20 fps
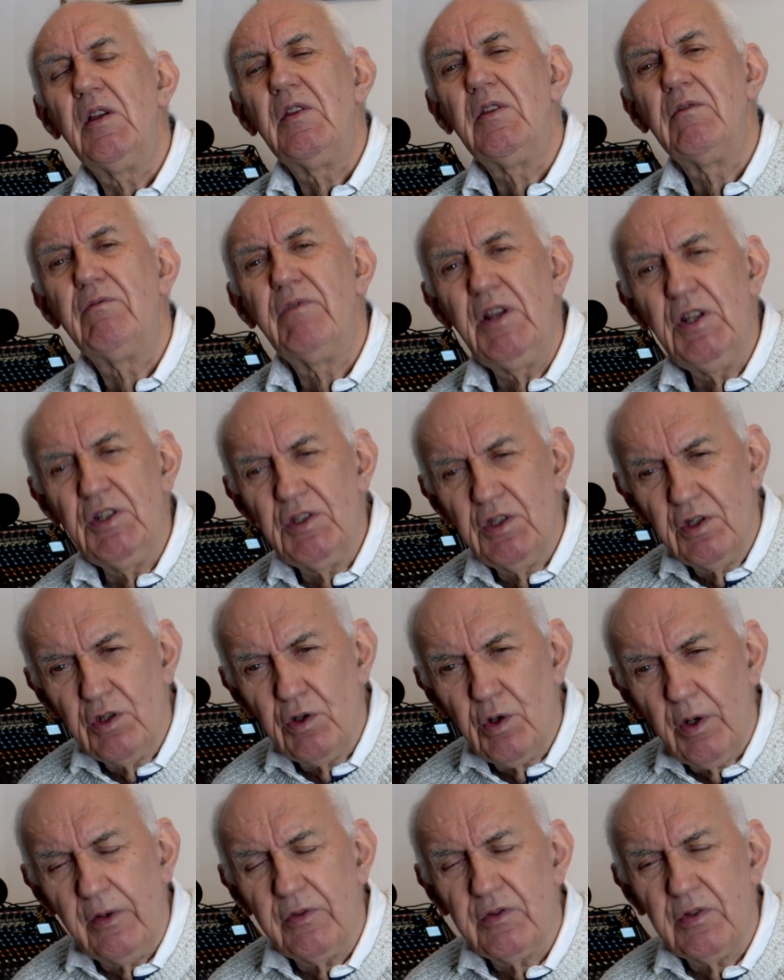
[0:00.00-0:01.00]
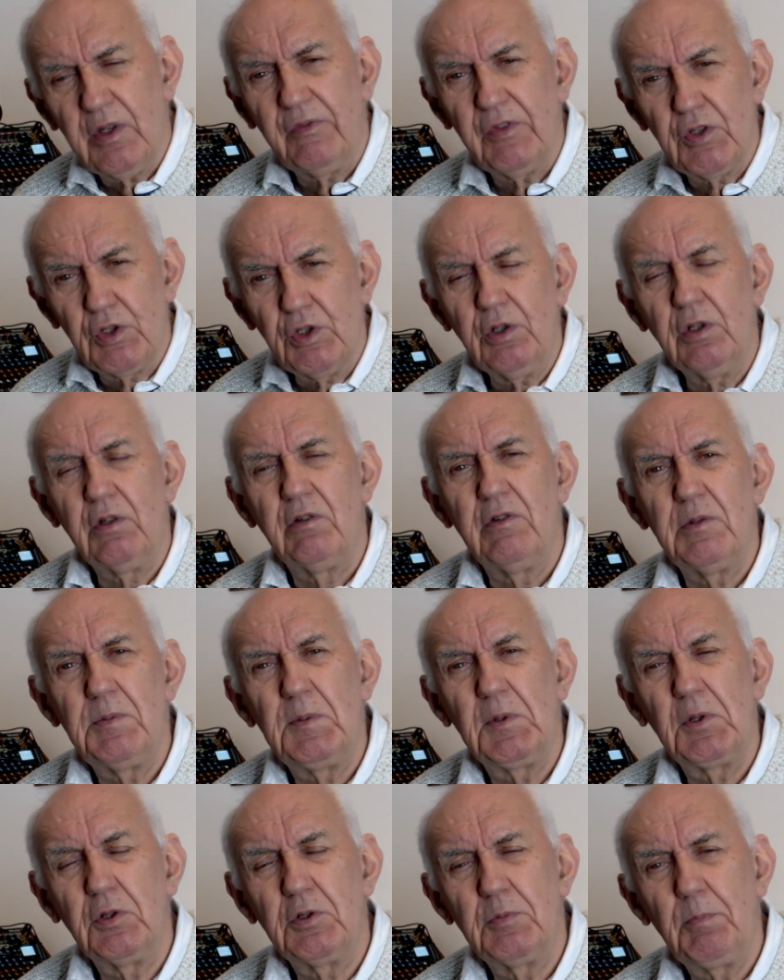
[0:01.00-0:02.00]
The reason that you have to have a tuner is
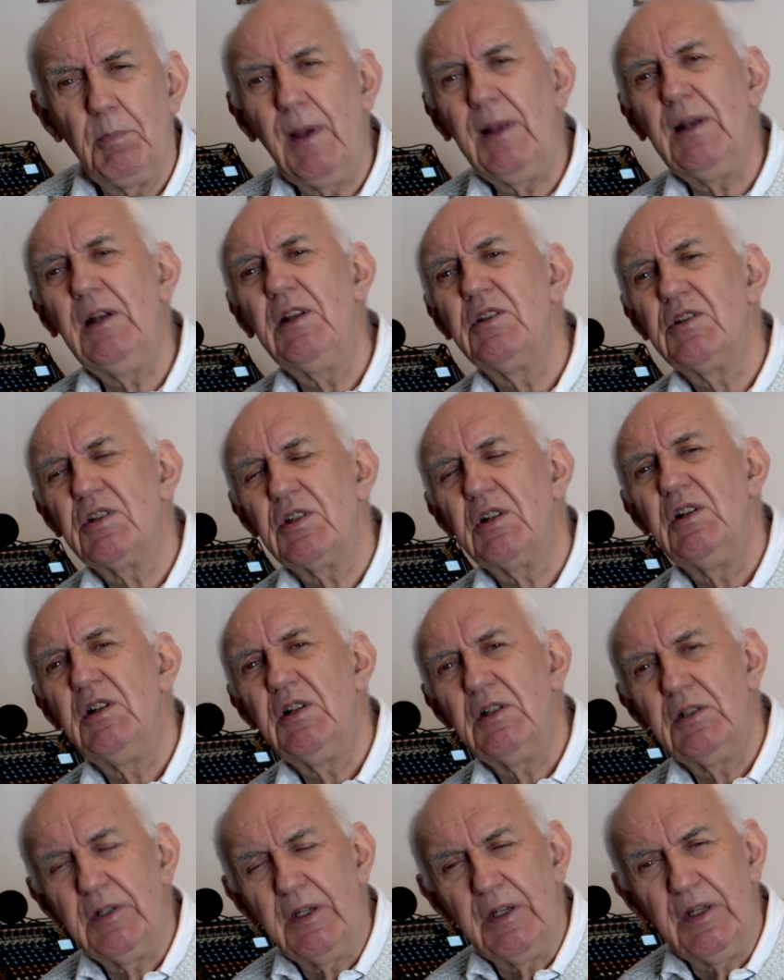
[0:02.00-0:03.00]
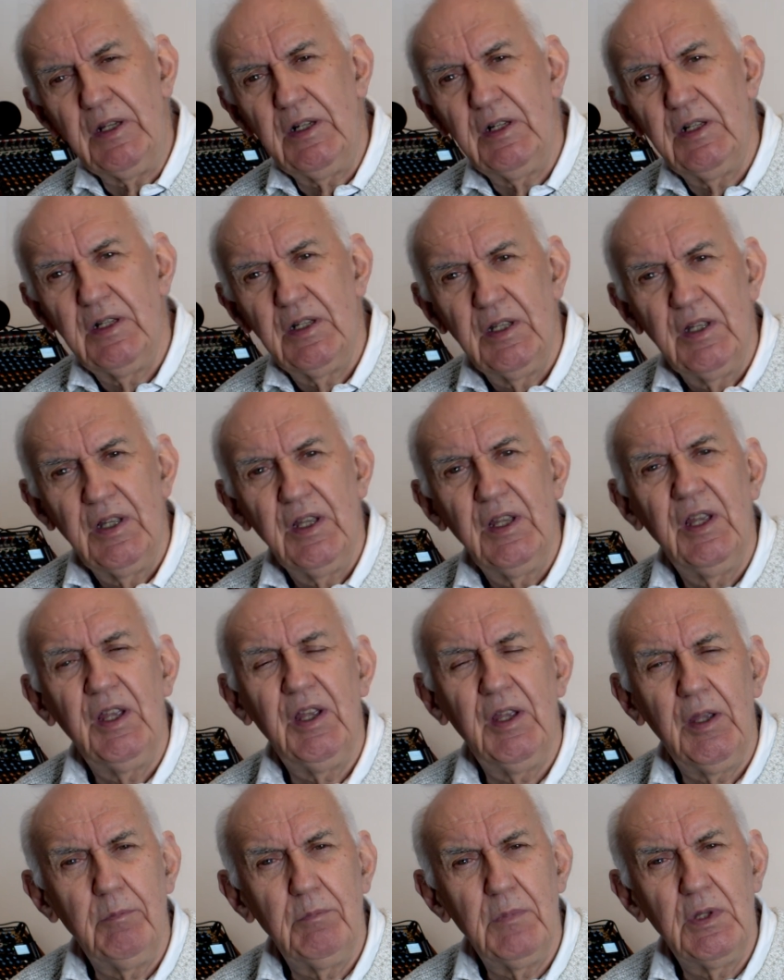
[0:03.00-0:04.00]
because balanced line
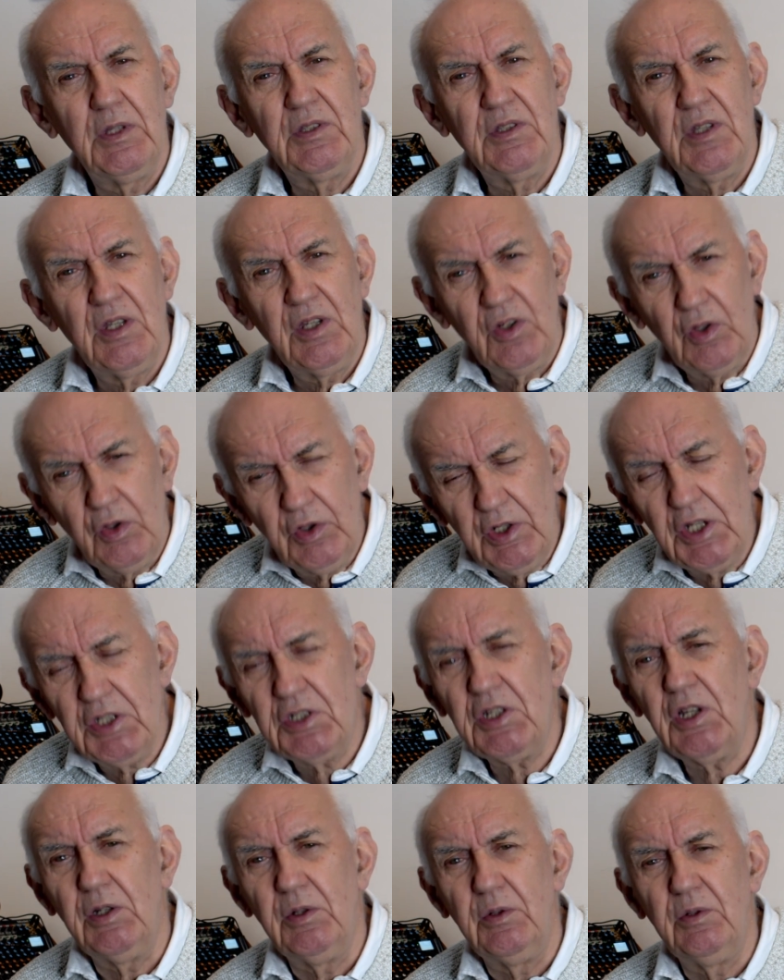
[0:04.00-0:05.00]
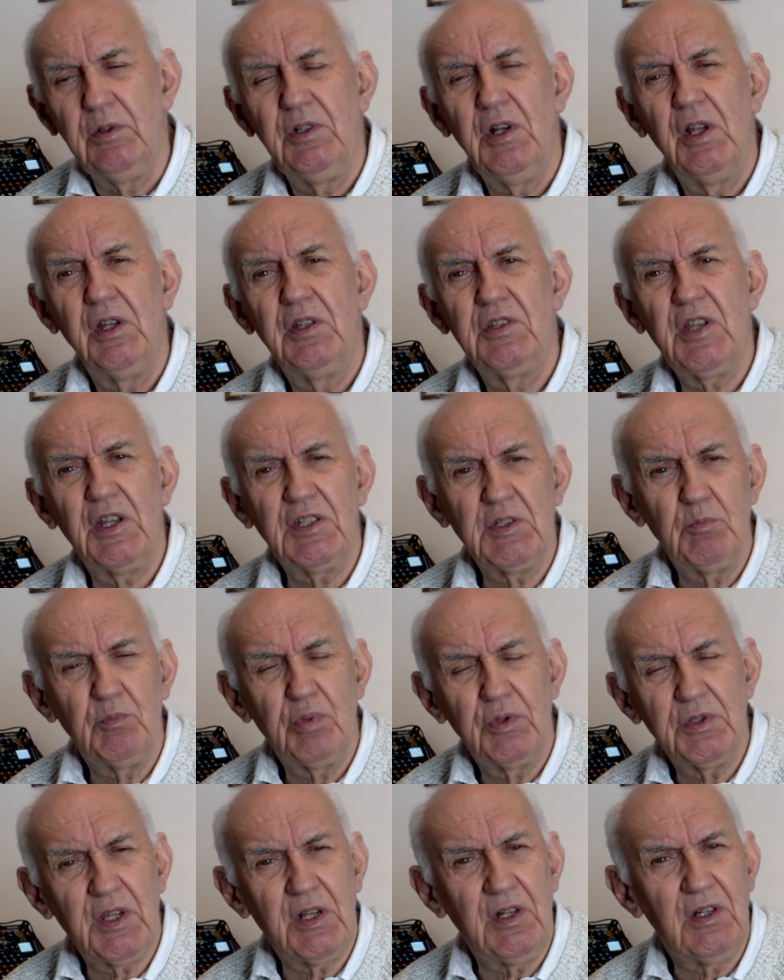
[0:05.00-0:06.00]
on its own doesn't
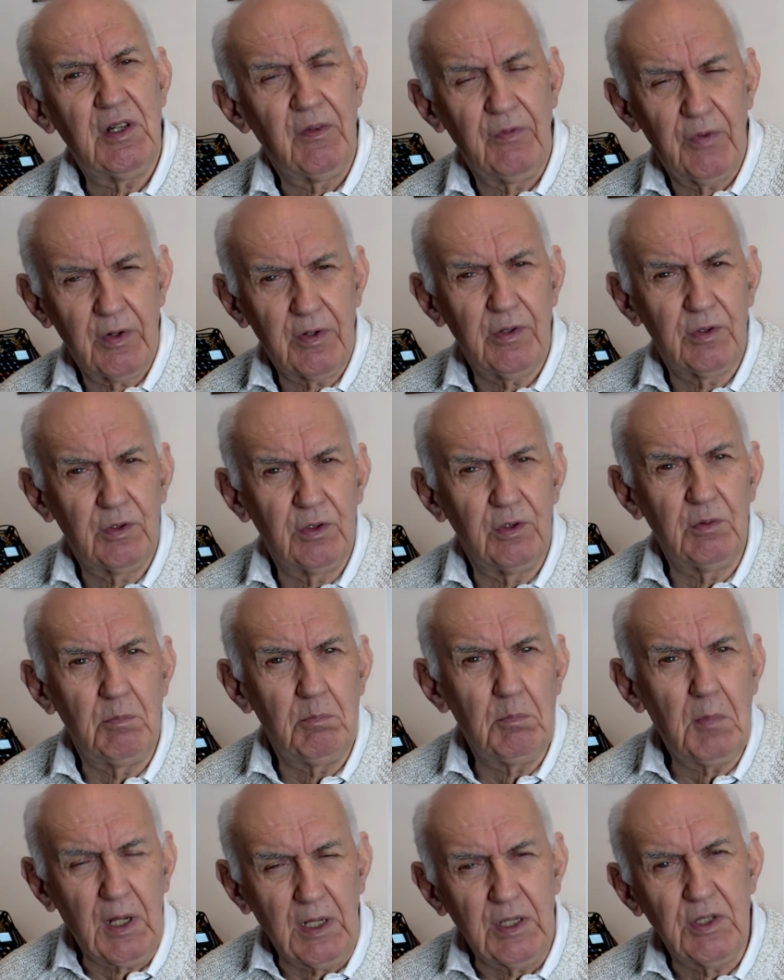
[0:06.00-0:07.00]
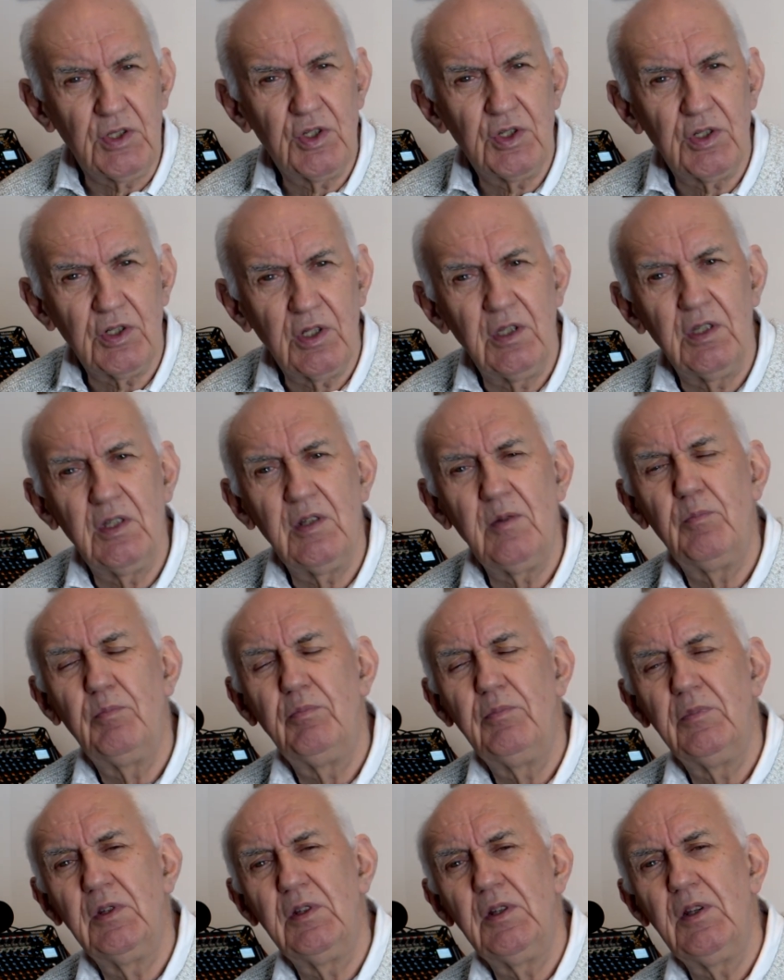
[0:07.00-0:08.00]
present a very good match, and
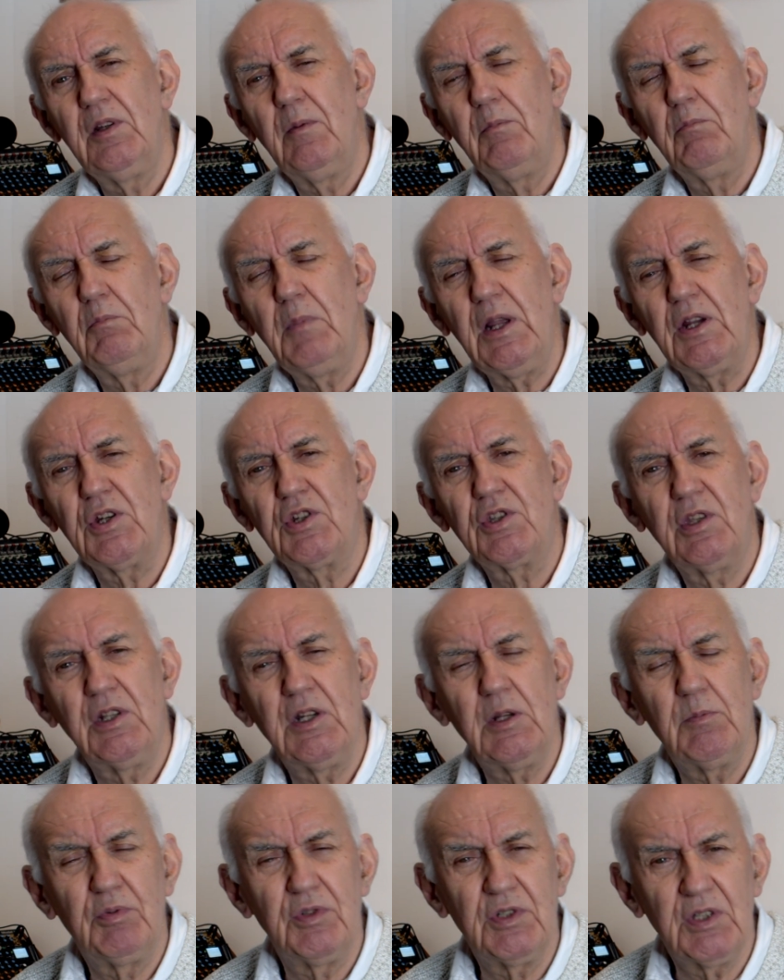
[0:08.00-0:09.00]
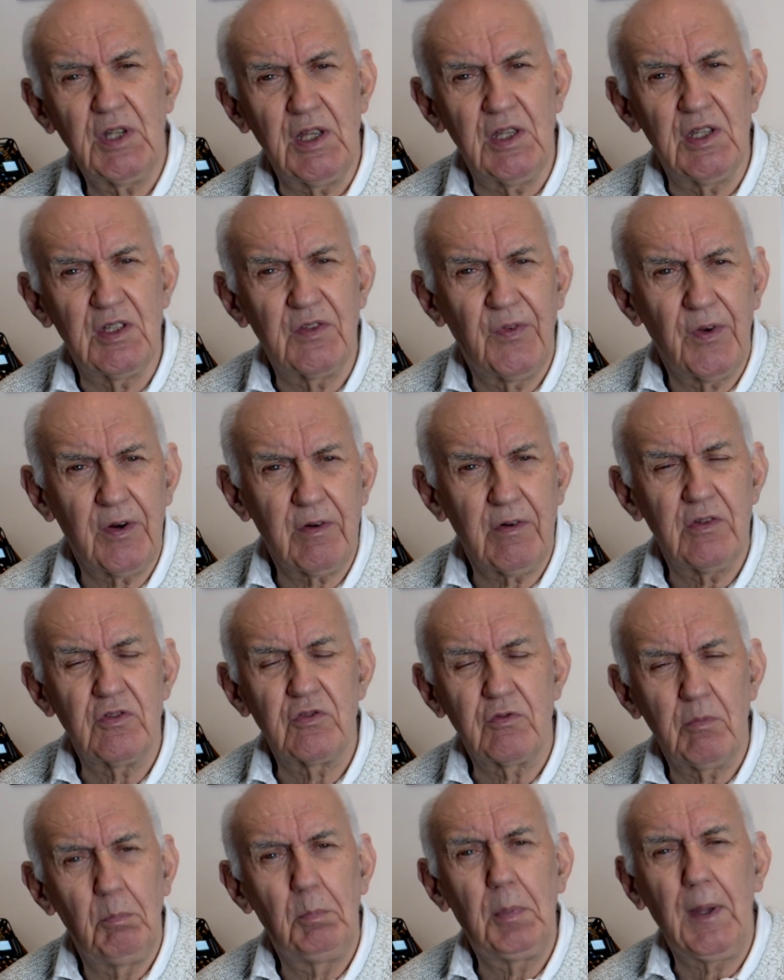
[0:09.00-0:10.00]
the match that it presents varies
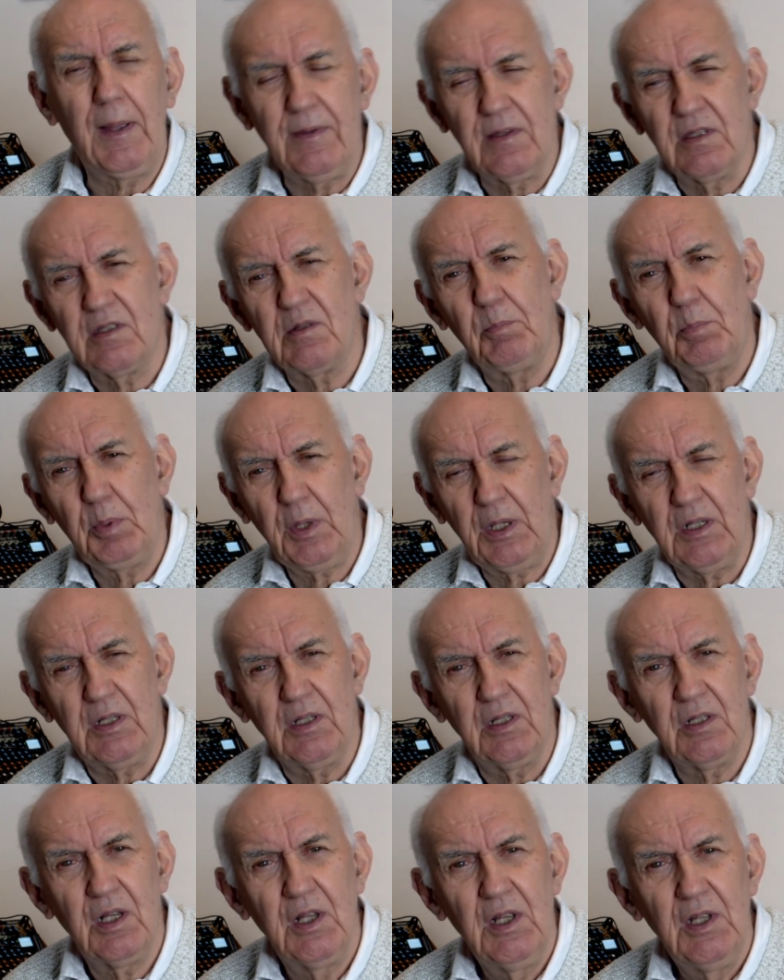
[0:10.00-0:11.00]
from band to band,